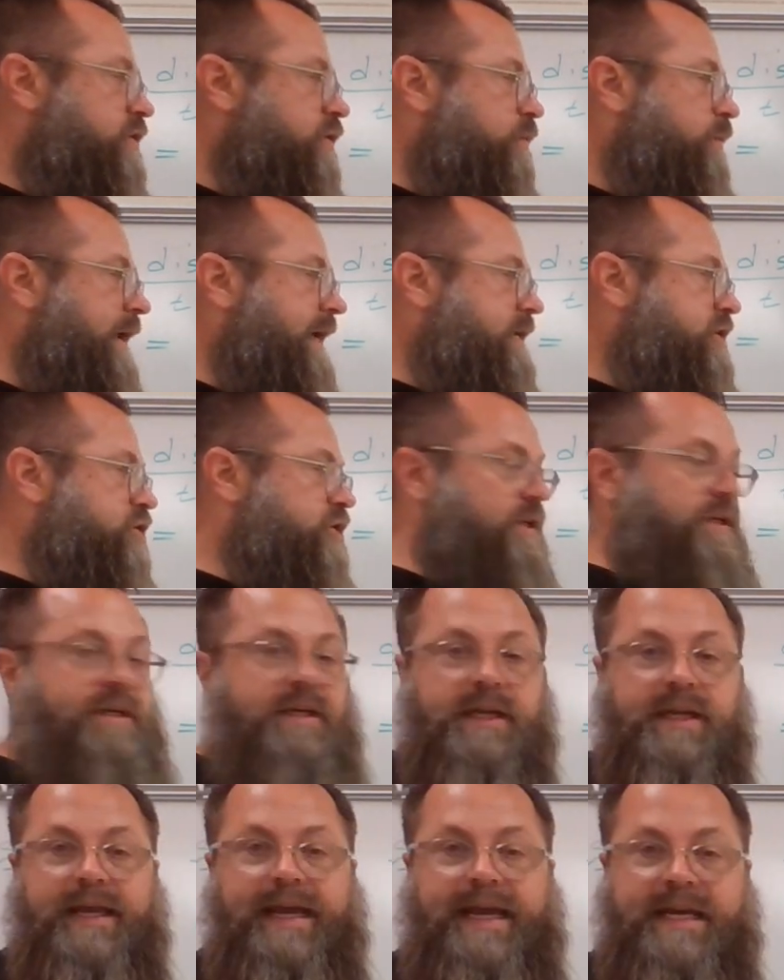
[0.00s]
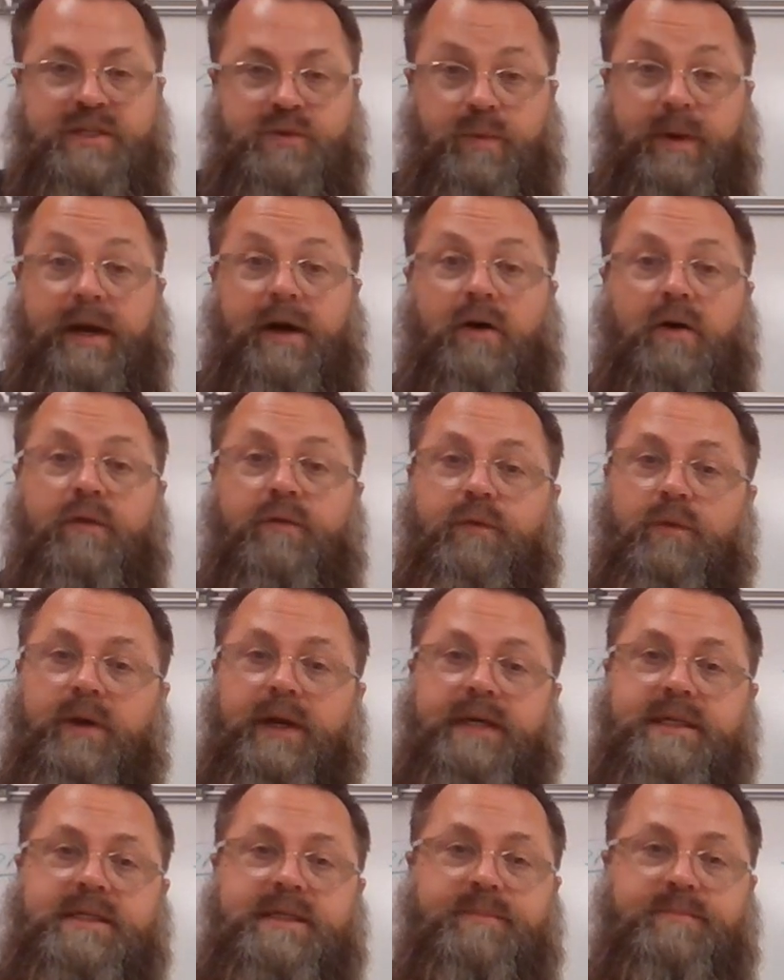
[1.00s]
direction as well. For
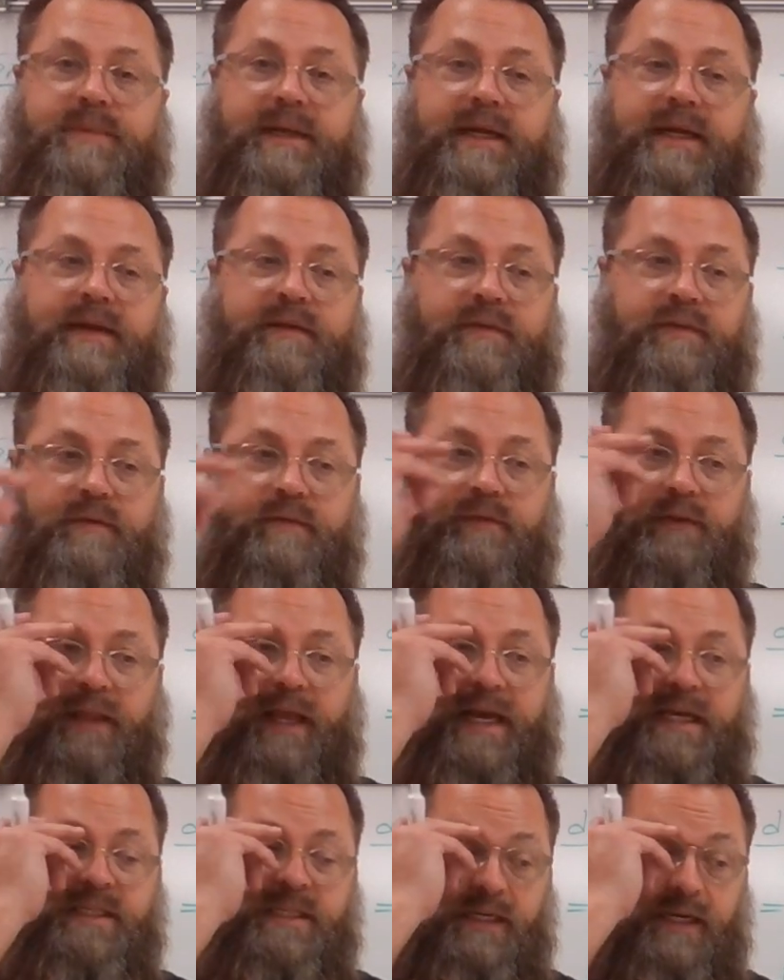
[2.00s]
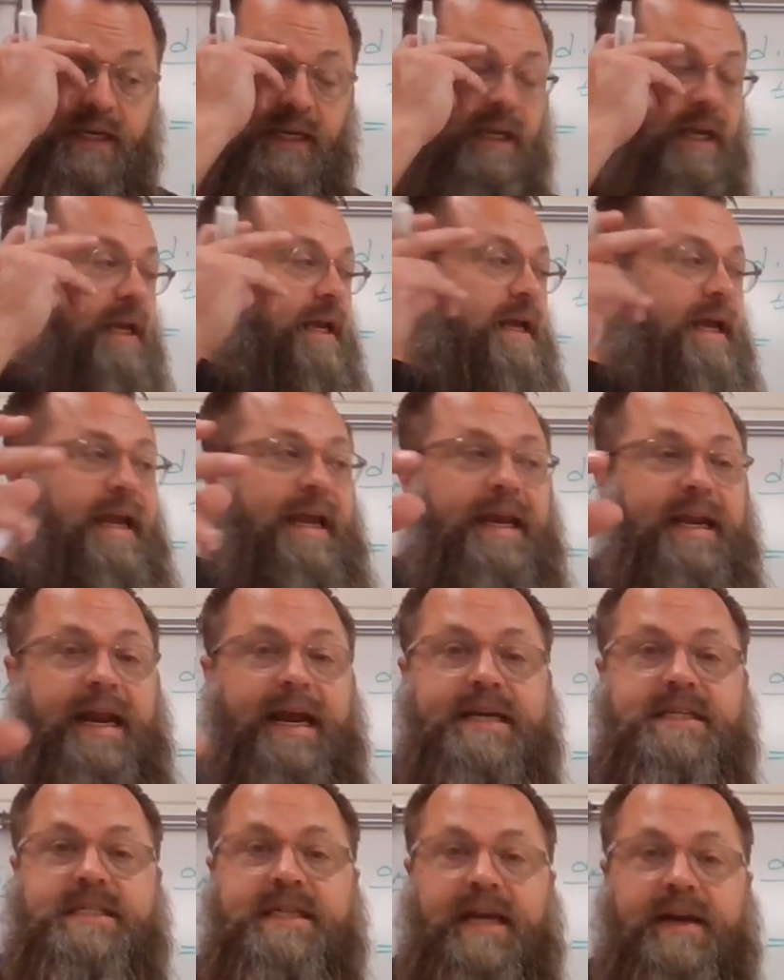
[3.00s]
it to be velocity, it
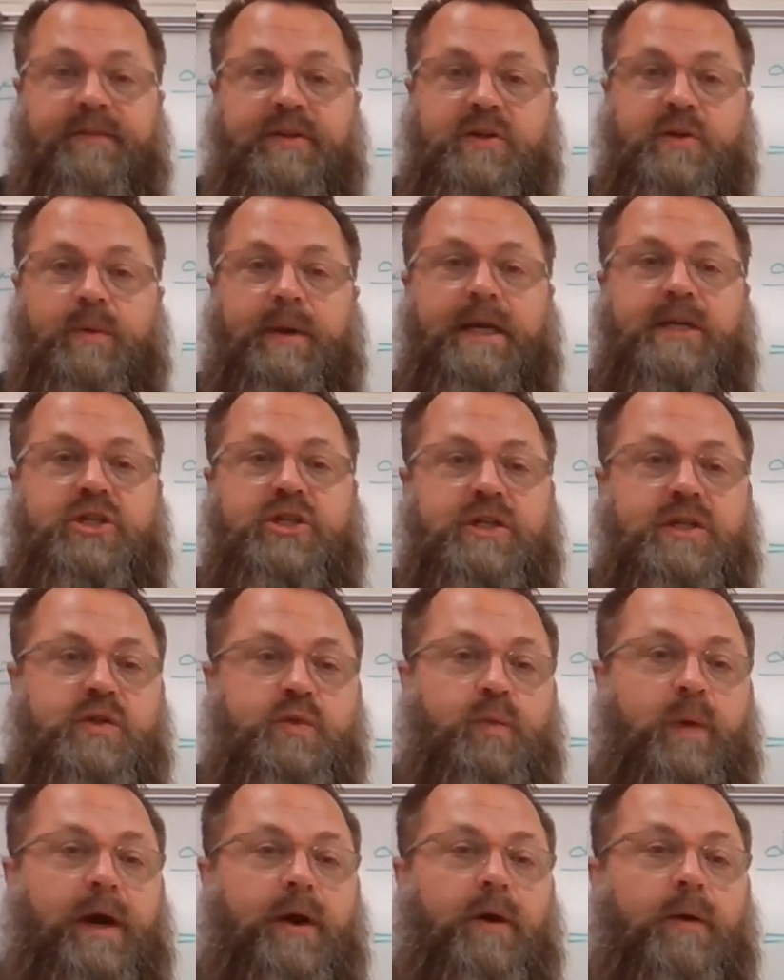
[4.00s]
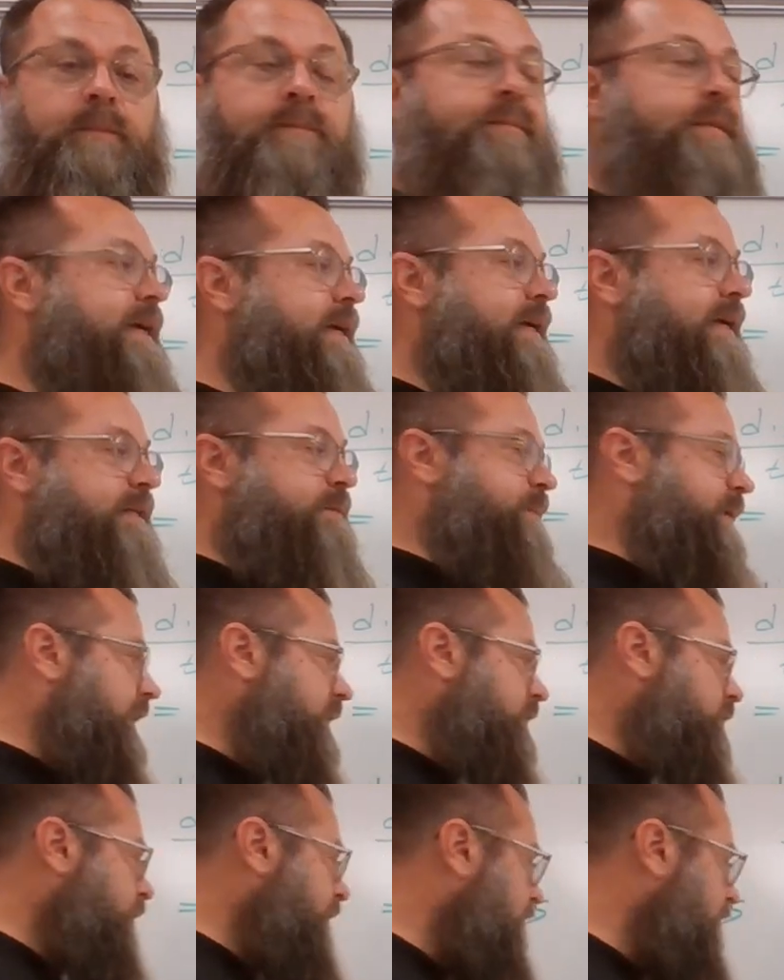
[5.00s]
has to have a direction as well. That's because we